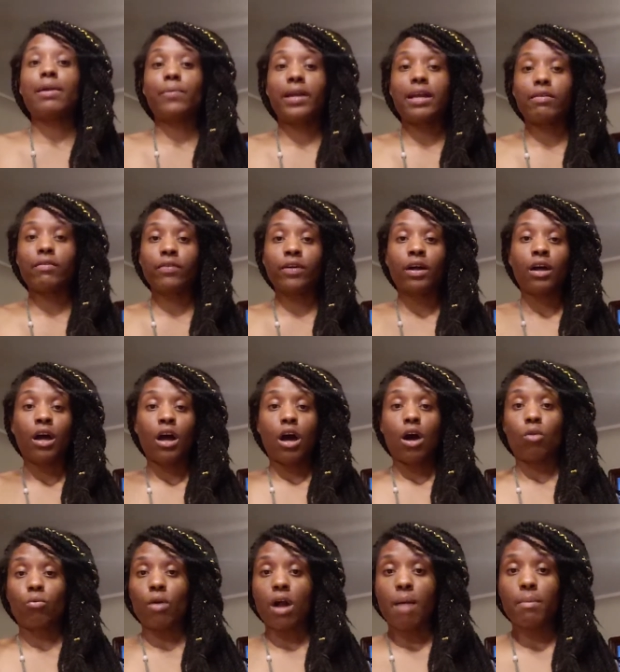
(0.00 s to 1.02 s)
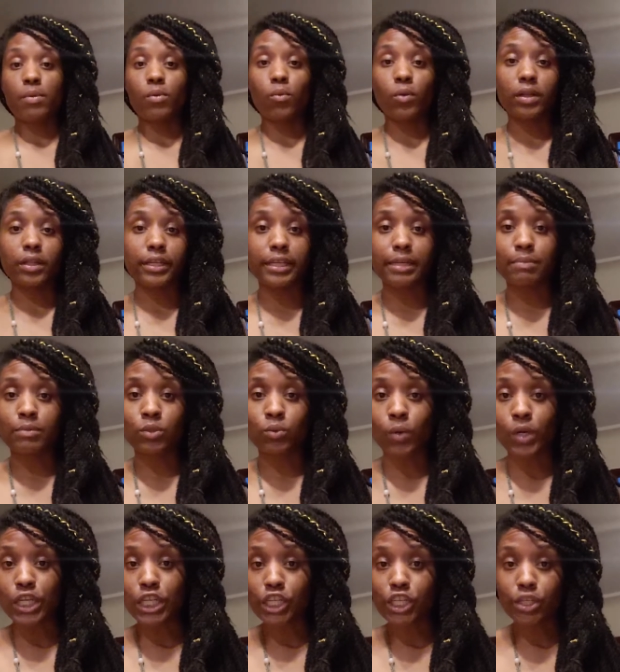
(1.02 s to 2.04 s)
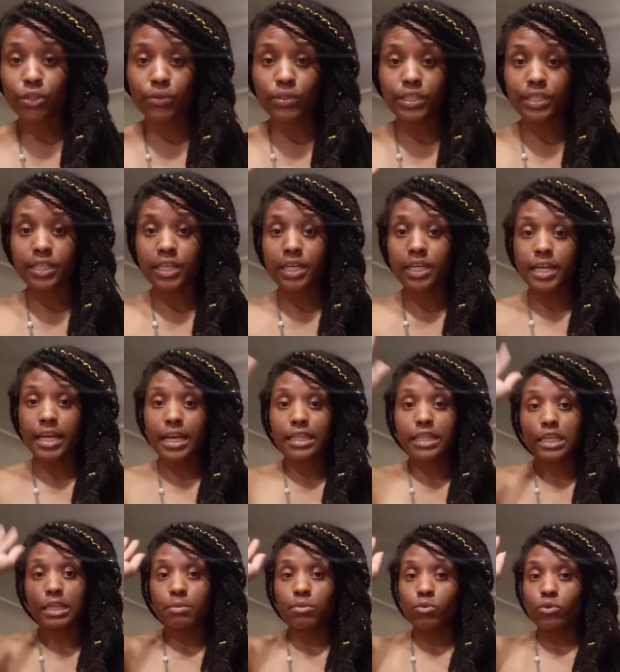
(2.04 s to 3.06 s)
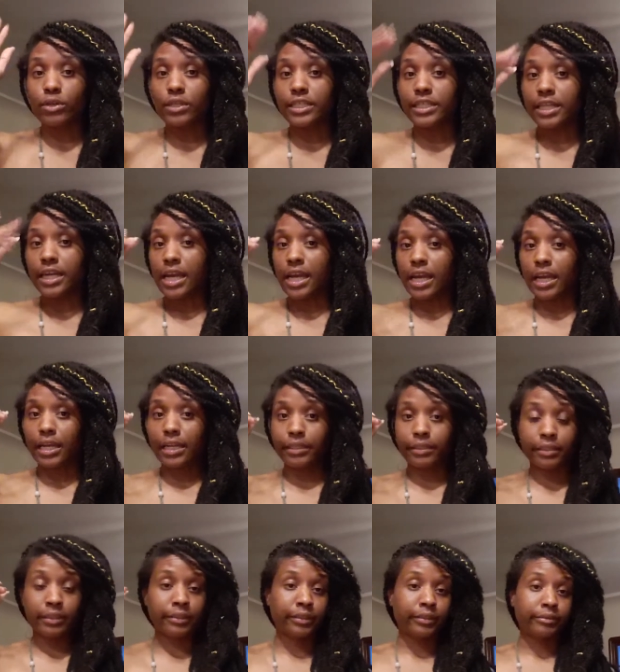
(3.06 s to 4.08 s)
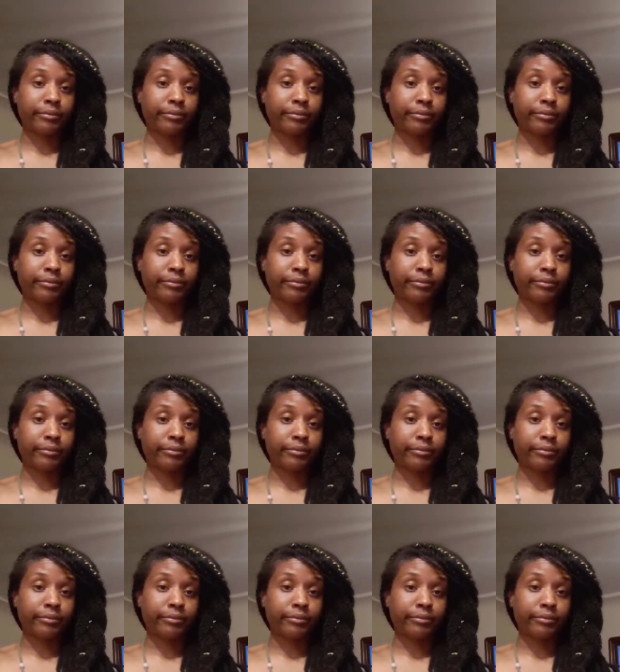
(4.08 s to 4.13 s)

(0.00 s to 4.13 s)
We have a Robin Williams, Whitney Houston, Anthony Bourdain,